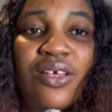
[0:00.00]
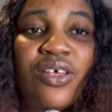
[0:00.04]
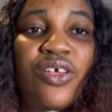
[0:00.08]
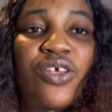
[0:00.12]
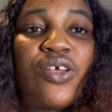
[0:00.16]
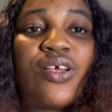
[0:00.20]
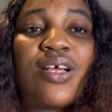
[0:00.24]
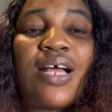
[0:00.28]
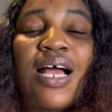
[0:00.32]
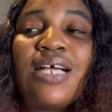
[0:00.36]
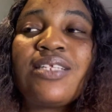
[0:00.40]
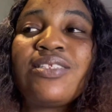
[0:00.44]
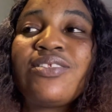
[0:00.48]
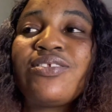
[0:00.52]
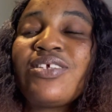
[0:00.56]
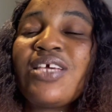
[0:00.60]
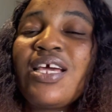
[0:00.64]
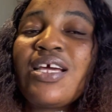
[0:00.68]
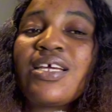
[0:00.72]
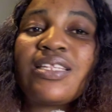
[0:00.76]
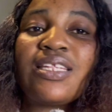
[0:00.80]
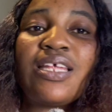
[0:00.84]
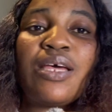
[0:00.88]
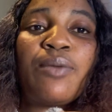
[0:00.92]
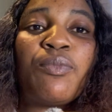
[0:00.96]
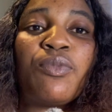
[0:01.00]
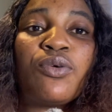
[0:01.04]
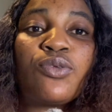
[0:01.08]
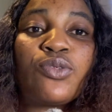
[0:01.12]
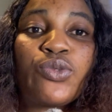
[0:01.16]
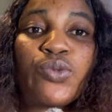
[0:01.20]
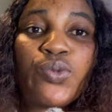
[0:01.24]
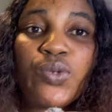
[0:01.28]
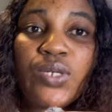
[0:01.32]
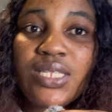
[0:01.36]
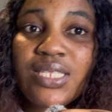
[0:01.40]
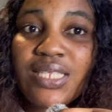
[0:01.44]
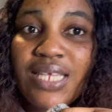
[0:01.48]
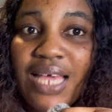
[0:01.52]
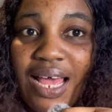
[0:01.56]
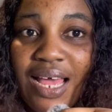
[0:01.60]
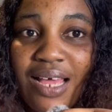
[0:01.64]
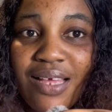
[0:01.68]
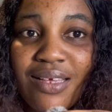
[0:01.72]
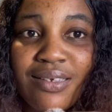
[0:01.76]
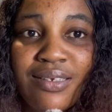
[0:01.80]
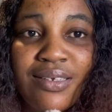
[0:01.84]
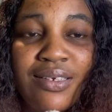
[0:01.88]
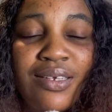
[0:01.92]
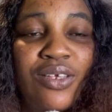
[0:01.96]
You can check them on Twitter.
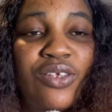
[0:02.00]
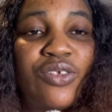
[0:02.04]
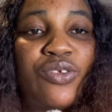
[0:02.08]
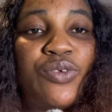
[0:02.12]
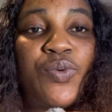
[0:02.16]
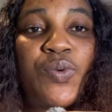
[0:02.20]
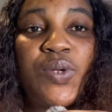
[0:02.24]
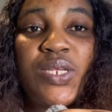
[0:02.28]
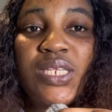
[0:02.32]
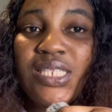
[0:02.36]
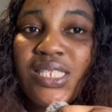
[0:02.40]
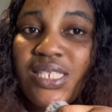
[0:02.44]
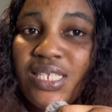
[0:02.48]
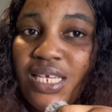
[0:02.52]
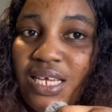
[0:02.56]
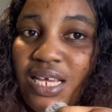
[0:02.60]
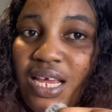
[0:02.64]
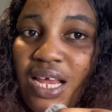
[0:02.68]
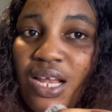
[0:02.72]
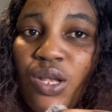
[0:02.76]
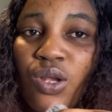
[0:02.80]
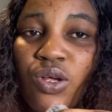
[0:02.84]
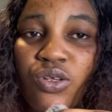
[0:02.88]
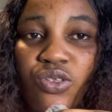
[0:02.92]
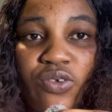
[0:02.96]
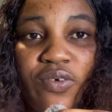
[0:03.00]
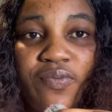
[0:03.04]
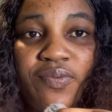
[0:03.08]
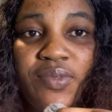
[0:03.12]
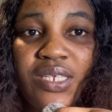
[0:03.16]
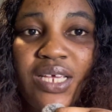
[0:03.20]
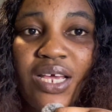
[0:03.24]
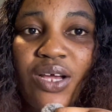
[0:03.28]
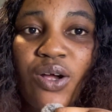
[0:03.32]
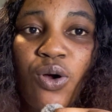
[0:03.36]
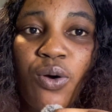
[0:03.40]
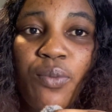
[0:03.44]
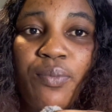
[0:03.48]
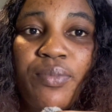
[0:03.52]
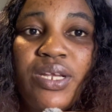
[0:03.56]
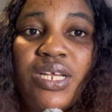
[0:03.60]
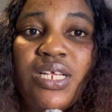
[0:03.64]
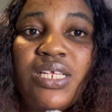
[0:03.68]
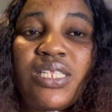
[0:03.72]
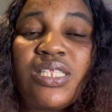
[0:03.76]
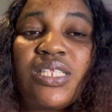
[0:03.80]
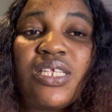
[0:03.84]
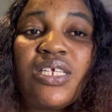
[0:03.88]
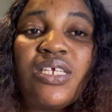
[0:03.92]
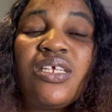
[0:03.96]
You will see a lot of tech
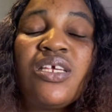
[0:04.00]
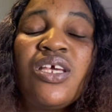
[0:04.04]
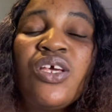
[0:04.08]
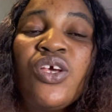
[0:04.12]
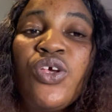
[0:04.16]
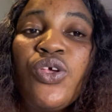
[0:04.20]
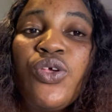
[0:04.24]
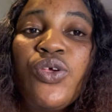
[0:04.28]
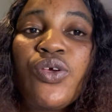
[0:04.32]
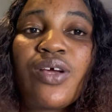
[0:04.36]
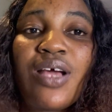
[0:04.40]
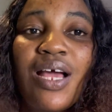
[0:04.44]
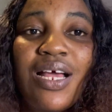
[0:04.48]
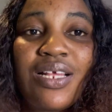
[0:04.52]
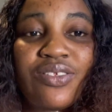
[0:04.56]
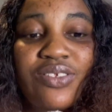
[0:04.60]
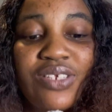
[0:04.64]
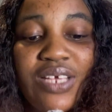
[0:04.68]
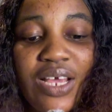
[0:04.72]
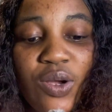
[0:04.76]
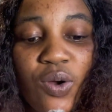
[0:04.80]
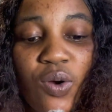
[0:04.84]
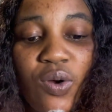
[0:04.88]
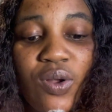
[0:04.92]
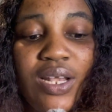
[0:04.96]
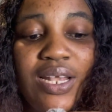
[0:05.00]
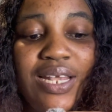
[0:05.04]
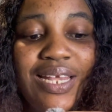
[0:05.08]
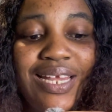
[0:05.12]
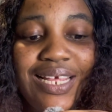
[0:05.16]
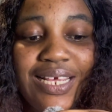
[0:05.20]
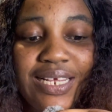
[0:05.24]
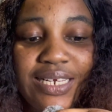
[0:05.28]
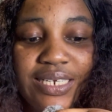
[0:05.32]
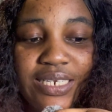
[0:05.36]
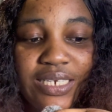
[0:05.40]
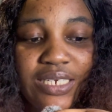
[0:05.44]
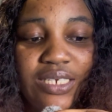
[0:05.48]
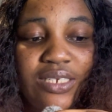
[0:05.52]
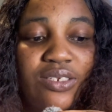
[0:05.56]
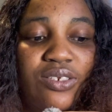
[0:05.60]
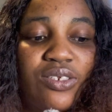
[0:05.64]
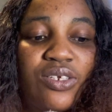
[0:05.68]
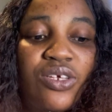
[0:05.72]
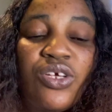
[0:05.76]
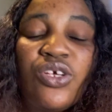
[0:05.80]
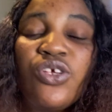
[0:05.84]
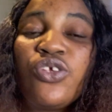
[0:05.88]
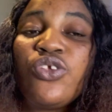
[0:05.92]
community. You can check on LinkedIn.